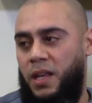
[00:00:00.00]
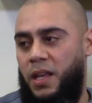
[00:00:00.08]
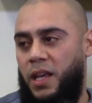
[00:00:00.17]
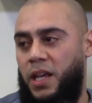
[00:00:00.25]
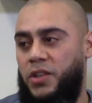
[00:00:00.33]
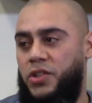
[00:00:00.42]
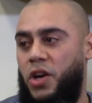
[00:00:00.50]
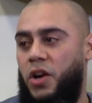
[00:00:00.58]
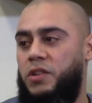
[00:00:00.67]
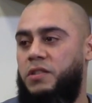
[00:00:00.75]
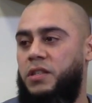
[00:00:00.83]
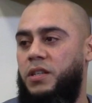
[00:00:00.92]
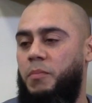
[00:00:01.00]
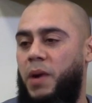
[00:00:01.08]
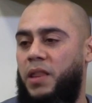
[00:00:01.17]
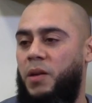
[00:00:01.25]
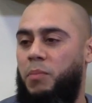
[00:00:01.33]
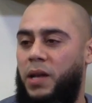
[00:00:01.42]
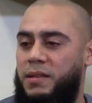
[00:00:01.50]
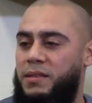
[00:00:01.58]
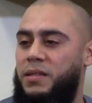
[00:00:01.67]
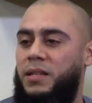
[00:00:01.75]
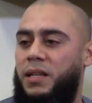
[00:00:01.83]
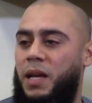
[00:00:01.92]
In Jersey, by the
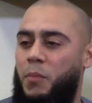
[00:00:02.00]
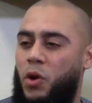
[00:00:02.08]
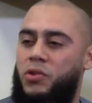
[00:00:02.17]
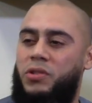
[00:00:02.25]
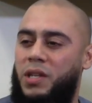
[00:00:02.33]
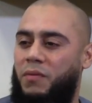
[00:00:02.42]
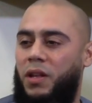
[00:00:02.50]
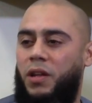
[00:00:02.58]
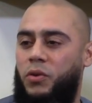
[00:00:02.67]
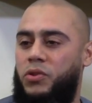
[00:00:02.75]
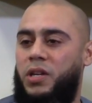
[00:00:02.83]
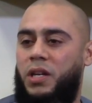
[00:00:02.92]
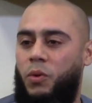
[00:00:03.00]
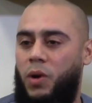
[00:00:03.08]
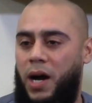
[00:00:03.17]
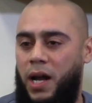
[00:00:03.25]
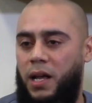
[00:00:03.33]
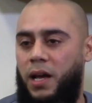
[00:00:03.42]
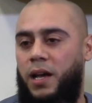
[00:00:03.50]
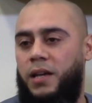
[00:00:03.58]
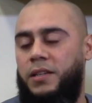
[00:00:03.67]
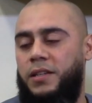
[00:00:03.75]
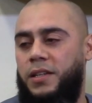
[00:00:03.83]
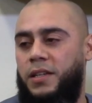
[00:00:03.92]
blessing and mercy of Allahu Jalla wa
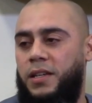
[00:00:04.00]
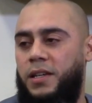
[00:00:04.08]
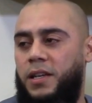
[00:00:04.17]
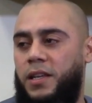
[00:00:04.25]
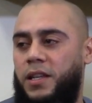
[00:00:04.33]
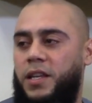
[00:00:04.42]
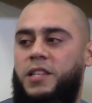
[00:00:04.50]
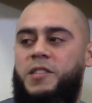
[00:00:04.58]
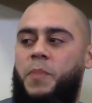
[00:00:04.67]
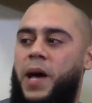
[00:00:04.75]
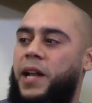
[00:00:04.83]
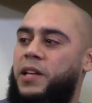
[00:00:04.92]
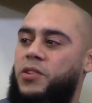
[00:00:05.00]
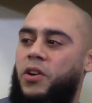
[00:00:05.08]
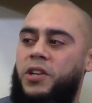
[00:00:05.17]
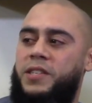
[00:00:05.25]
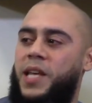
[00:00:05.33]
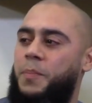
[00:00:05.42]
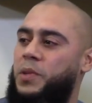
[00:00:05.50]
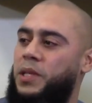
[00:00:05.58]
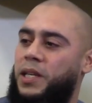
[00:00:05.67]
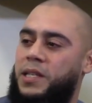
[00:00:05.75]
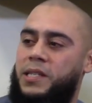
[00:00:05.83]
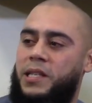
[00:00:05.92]
Ala, the Hispanics are
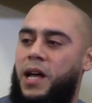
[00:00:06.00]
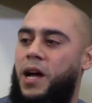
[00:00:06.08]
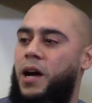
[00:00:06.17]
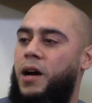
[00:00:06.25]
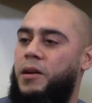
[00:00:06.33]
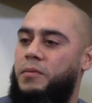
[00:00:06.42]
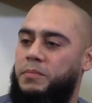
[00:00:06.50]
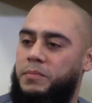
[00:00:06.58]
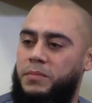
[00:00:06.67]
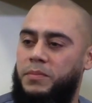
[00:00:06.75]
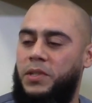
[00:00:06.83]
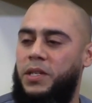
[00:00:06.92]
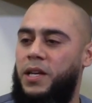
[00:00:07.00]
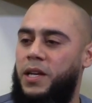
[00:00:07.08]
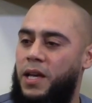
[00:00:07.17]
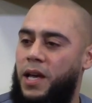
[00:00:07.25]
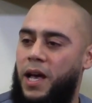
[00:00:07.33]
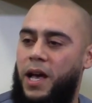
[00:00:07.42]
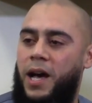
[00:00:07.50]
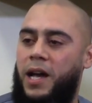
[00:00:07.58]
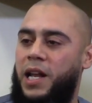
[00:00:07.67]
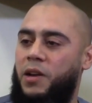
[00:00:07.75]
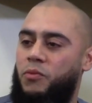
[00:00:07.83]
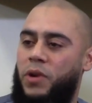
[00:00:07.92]
accepting Islam at
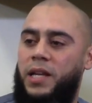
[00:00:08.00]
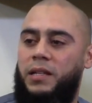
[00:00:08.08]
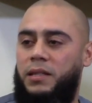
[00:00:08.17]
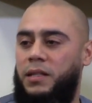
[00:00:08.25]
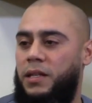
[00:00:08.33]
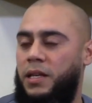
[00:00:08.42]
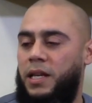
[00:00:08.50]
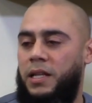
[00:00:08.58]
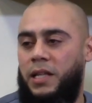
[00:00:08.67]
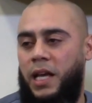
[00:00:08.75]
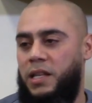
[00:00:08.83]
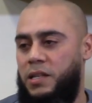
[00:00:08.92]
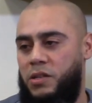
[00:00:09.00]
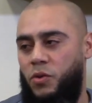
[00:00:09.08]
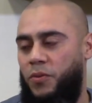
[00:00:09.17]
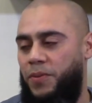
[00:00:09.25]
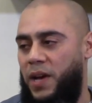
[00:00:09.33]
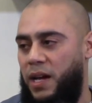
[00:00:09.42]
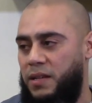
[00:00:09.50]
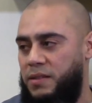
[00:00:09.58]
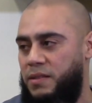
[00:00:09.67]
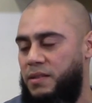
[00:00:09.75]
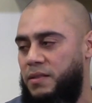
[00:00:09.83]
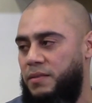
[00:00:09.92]
a rate that is so
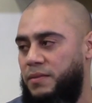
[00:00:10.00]
fast.